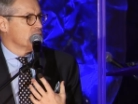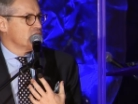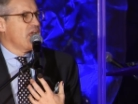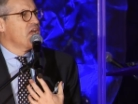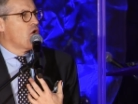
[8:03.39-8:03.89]

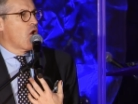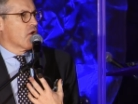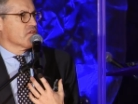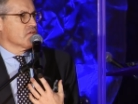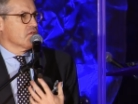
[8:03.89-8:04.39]
Take
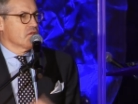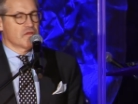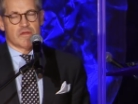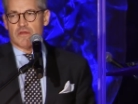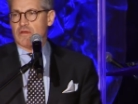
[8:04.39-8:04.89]
heart.
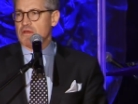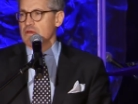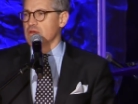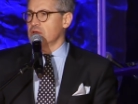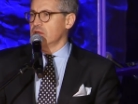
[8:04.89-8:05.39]

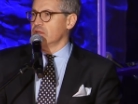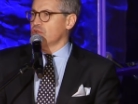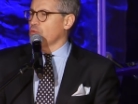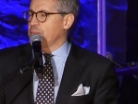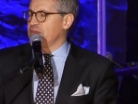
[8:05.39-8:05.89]

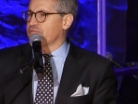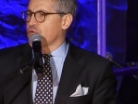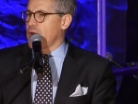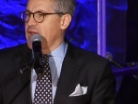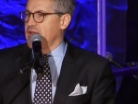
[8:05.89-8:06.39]
Don't be
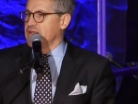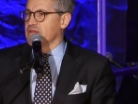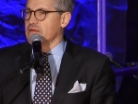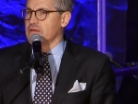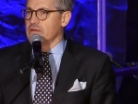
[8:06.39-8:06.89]
afraid.
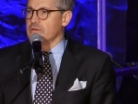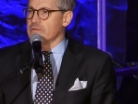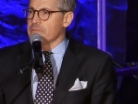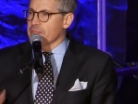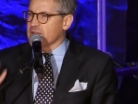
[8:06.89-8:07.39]

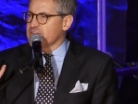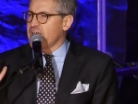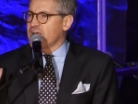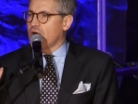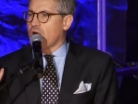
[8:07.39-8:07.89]

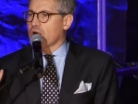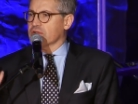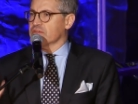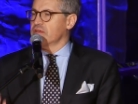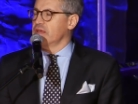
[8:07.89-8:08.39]
Take
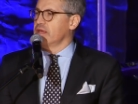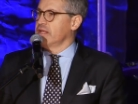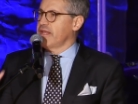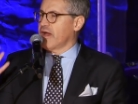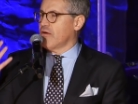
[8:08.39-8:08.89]
heart.
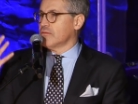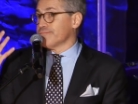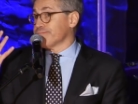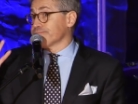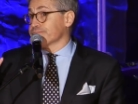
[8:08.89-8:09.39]
Now,
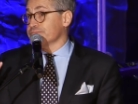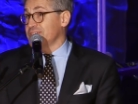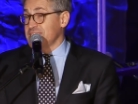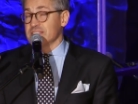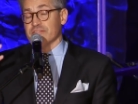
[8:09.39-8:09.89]

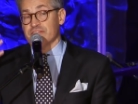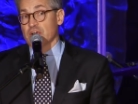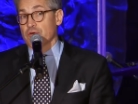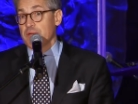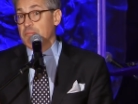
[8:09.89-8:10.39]
this is a
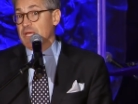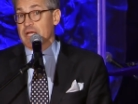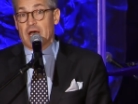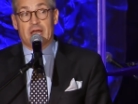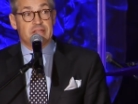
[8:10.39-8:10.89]
very
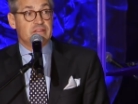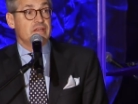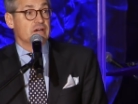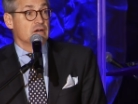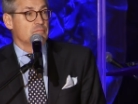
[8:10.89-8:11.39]
big
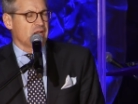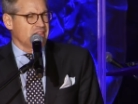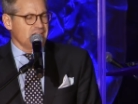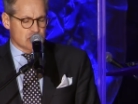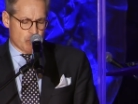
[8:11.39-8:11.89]
idea, but I
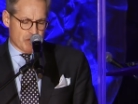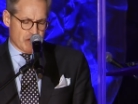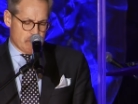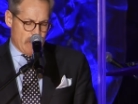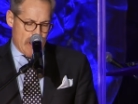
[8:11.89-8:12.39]
think it's worth
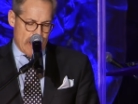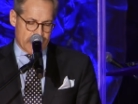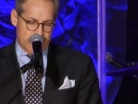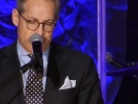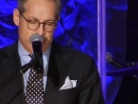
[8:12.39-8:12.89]

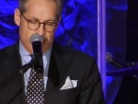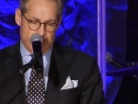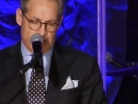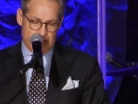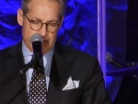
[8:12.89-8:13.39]
unpacking
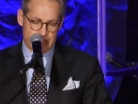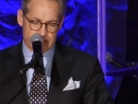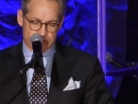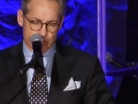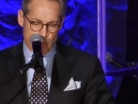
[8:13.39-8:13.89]
uh, in
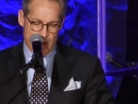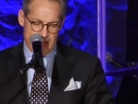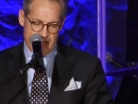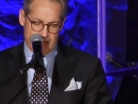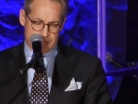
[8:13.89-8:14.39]
this
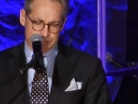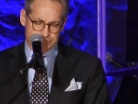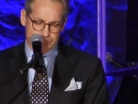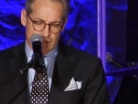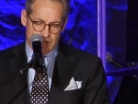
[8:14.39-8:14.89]
way
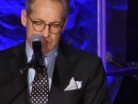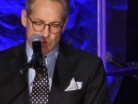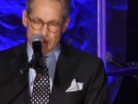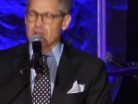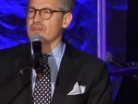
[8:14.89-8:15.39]

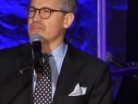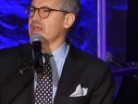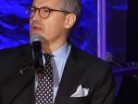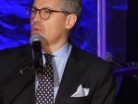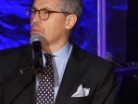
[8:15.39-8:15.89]
so we
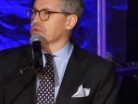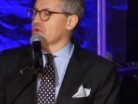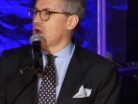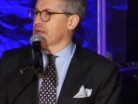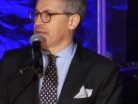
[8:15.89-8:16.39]
understand what we're
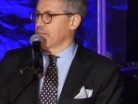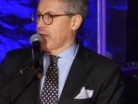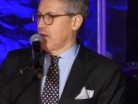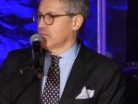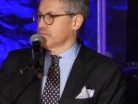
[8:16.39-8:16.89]
talking
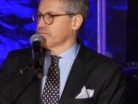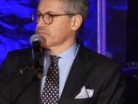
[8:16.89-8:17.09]
about.